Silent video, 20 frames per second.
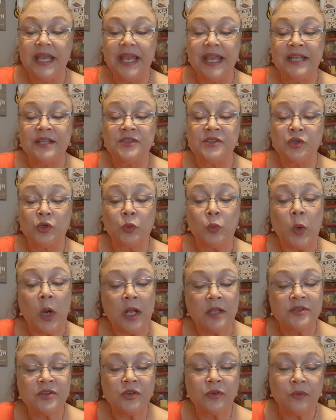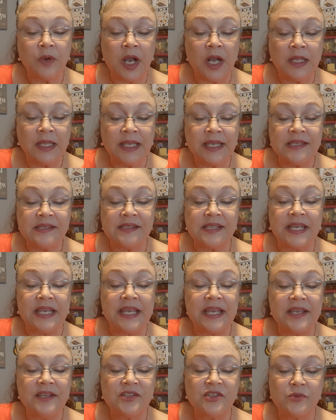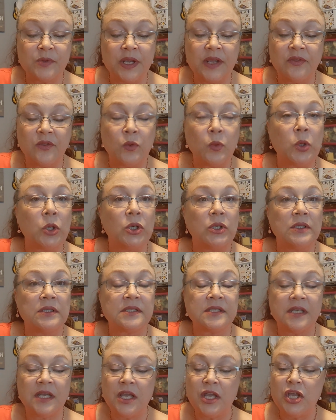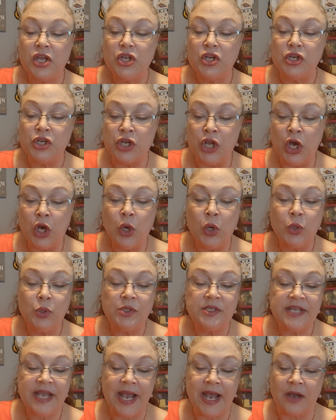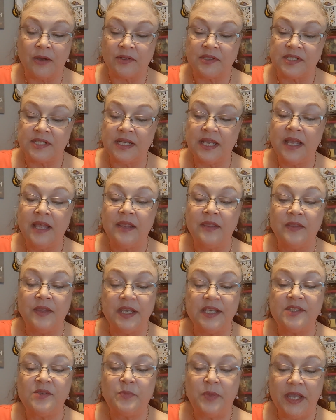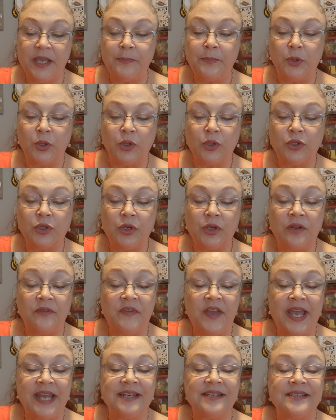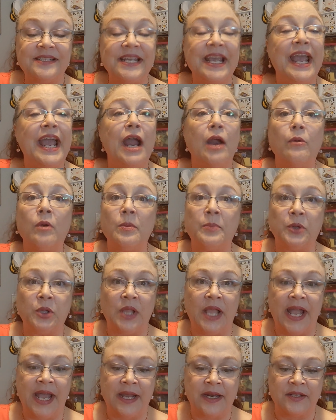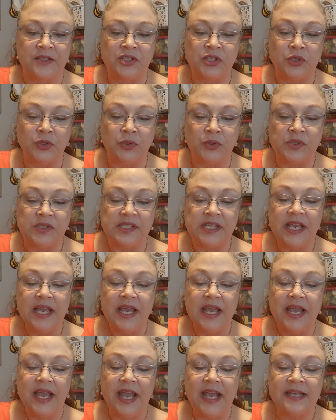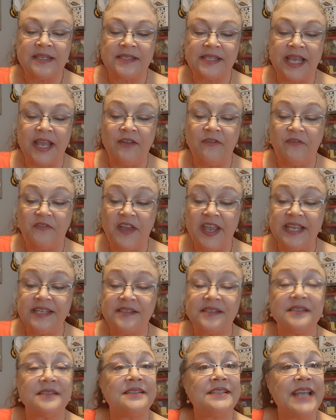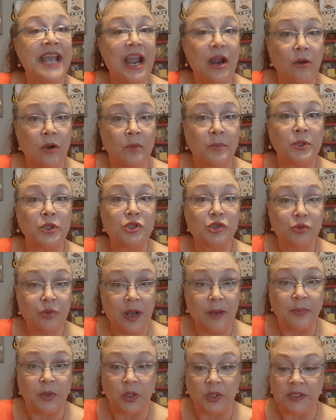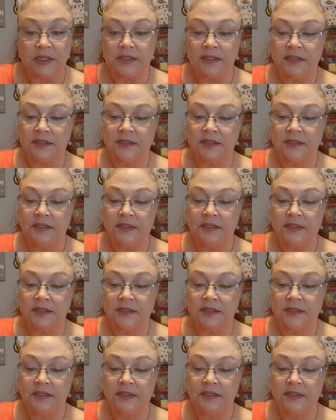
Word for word: and Sir Walter Raleigh's The History of the World. No doubt these people could have had terrible attitudes as they faced terrible trouble,